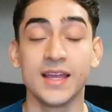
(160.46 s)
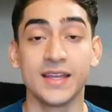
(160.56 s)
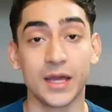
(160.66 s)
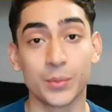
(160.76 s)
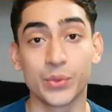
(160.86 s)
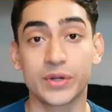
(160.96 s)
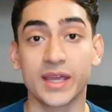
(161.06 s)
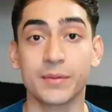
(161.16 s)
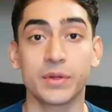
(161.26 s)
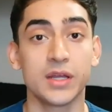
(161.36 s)
Now, in boot
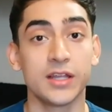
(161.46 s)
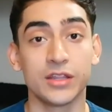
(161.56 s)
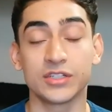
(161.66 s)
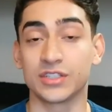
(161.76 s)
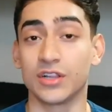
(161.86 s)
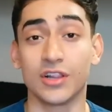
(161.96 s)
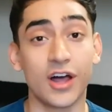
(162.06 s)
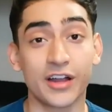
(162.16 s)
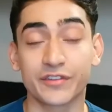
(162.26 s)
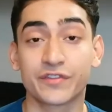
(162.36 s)
camp, there's a
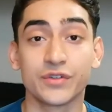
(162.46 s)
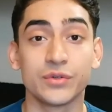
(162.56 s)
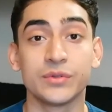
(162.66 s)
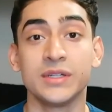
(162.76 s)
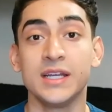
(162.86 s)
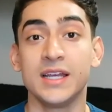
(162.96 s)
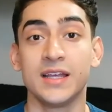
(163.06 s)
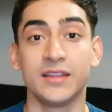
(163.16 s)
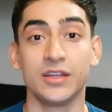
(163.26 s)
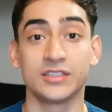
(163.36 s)
lot of food,
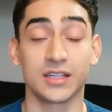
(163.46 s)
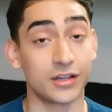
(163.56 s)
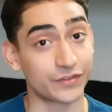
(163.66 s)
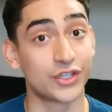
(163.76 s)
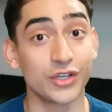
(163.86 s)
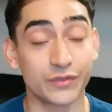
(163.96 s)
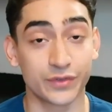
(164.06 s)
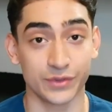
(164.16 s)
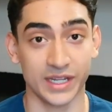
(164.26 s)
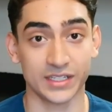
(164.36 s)
there's a lot of good
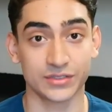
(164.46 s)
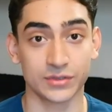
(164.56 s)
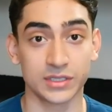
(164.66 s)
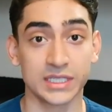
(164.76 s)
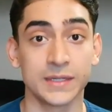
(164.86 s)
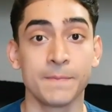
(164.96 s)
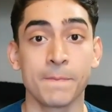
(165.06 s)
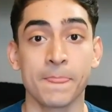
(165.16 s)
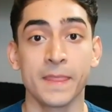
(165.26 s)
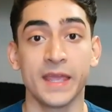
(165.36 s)
food actually,
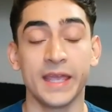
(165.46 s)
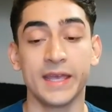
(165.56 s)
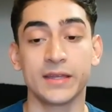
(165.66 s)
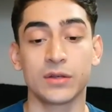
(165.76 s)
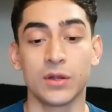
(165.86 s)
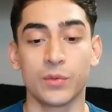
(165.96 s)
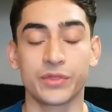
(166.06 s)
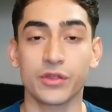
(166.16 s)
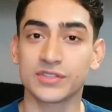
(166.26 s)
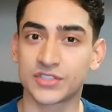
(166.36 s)
and with
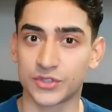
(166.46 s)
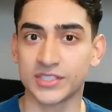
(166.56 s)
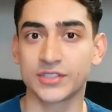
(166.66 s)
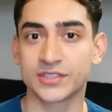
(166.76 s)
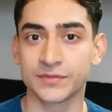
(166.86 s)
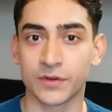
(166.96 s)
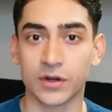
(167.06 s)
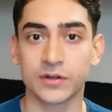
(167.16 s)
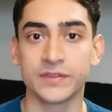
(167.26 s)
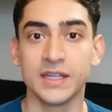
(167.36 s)
all the stressors
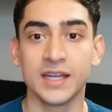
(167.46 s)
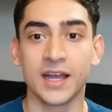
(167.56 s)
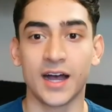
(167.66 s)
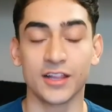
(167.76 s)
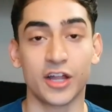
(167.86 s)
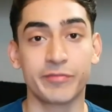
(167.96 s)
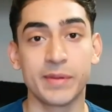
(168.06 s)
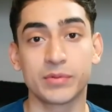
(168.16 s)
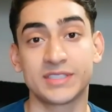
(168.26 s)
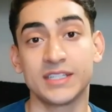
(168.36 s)
involved, a lot of
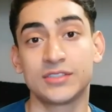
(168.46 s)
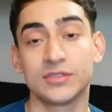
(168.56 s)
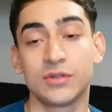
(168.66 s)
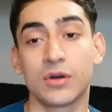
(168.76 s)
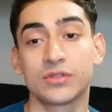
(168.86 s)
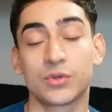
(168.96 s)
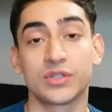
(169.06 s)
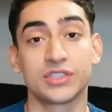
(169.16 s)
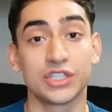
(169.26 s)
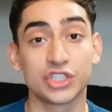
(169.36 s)
people tend to go
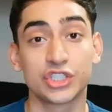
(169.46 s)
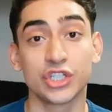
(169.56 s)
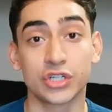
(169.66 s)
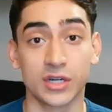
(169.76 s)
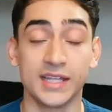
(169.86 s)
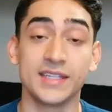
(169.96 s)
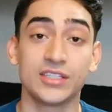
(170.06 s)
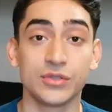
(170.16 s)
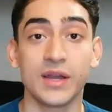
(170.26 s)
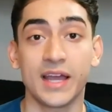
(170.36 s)
towards sugar and they
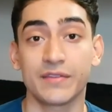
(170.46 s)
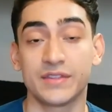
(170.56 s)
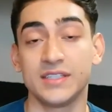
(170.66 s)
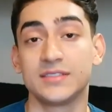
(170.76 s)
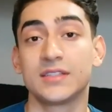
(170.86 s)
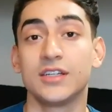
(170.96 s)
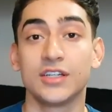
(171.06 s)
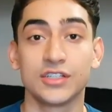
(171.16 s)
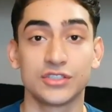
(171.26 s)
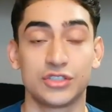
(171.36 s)
do have these
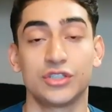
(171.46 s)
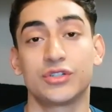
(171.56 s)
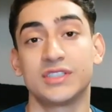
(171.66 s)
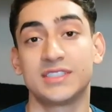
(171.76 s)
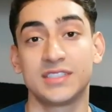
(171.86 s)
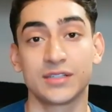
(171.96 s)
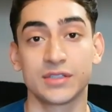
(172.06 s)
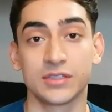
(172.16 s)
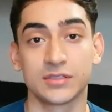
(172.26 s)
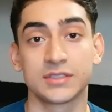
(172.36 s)
sugary
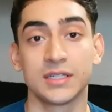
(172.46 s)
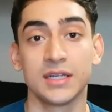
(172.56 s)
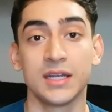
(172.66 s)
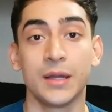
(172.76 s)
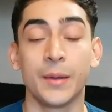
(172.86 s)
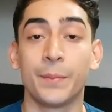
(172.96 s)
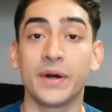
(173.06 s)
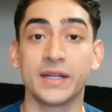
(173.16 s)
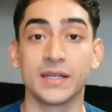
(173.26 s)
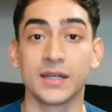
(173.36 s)
cereals,
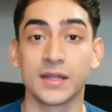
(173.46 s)
but